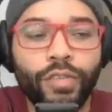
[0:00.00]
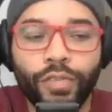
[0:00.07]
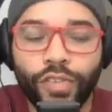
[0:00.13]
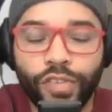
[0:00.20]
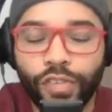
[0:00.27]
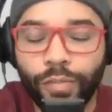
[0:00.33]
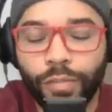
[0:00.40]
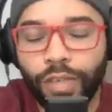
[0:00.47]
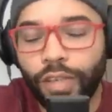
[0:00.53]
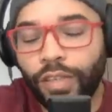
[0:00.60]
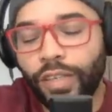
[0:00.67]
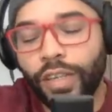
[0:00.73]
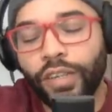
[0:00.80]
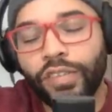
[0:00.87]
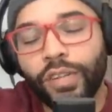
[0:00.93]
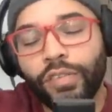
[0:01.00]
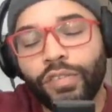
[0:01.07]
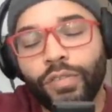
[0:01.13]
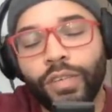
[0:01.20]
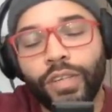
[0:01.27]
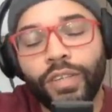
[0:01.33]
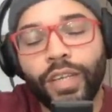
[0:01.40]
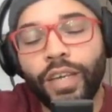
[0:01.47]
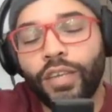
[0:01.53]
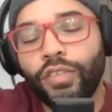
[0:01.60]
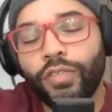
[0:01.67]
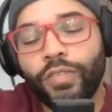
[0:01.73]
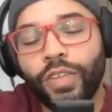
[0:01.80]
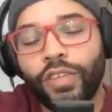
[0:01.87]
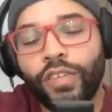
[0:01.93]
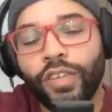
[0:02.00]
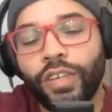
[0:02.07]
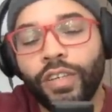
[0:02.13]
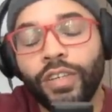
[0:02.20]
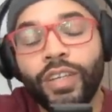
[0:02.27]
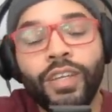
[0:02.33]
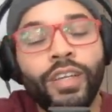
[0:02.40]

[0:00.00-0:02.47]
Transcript: There was so many things I was doing at the age of 15